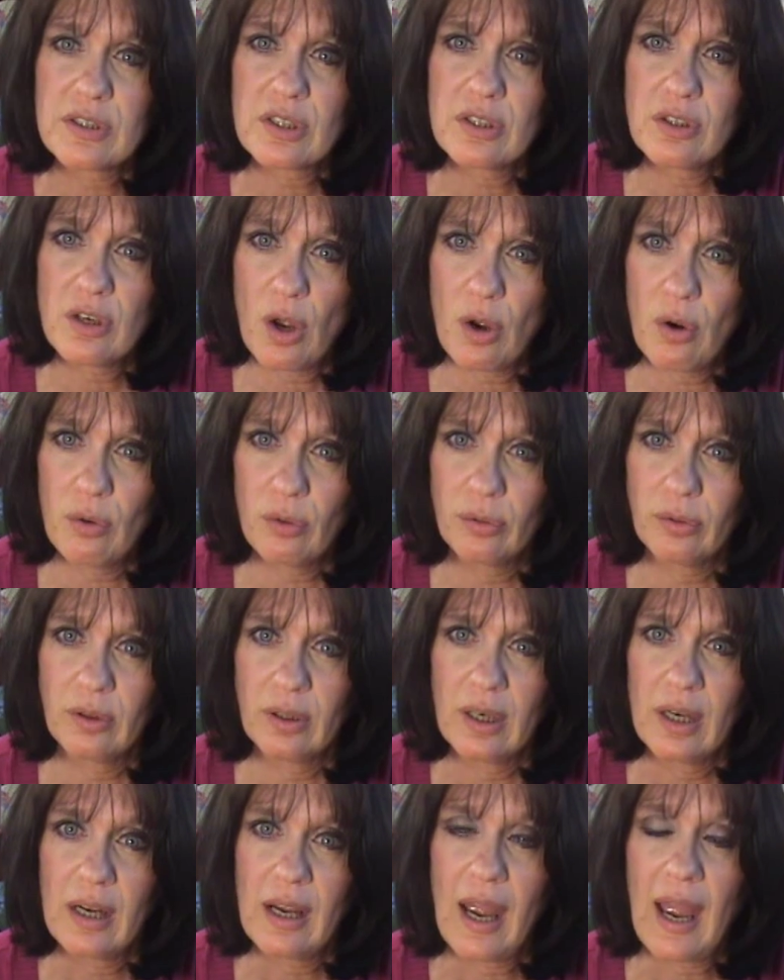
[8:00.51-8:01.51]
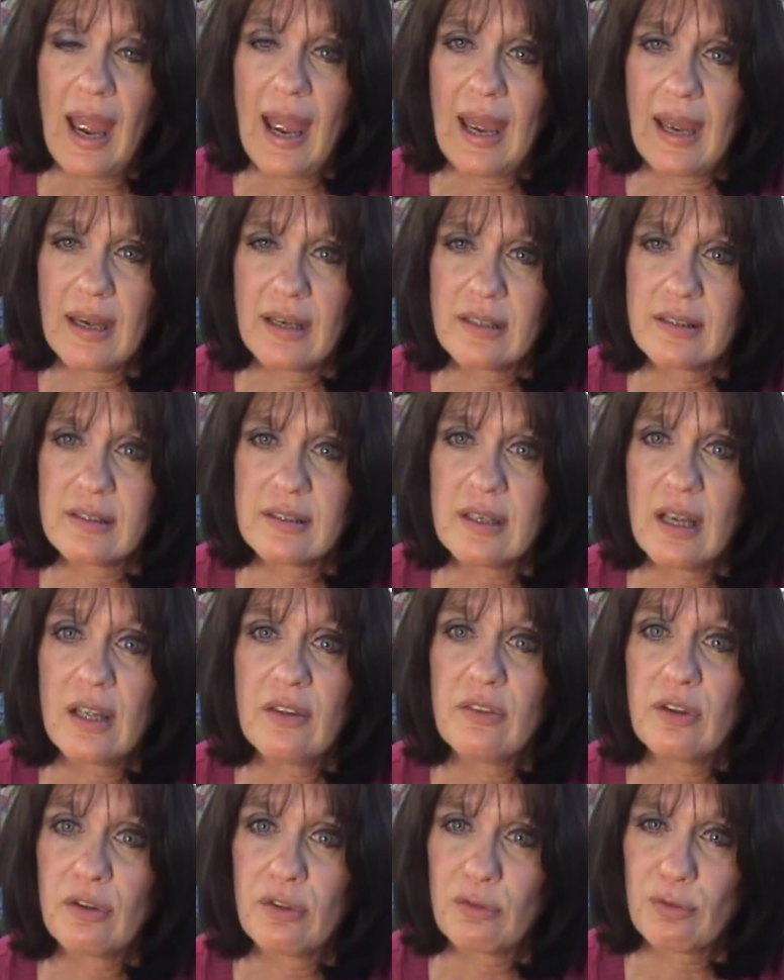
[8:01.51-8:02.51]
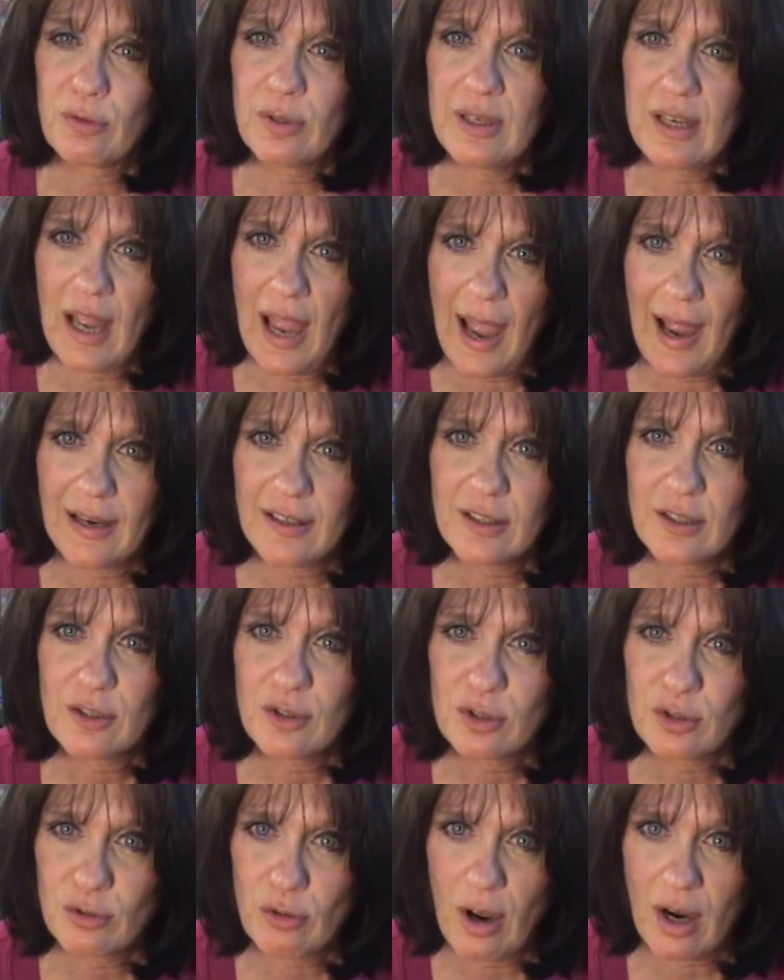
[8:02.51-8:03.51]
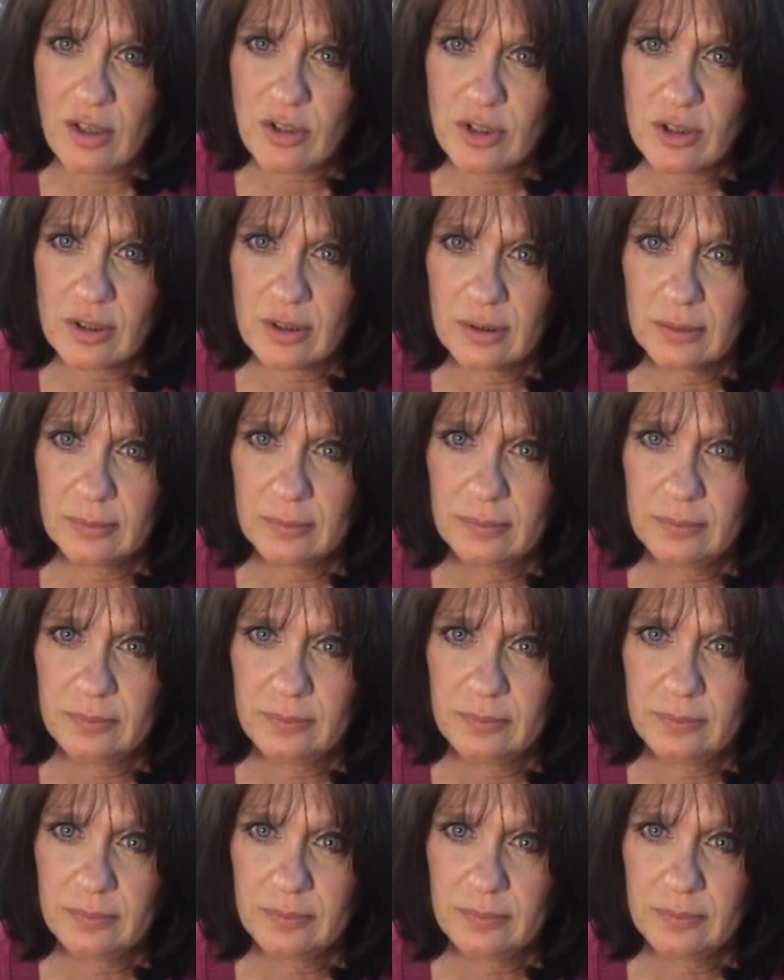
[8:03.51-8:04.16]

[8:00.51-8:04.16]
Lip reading: is known as the 3-act structure.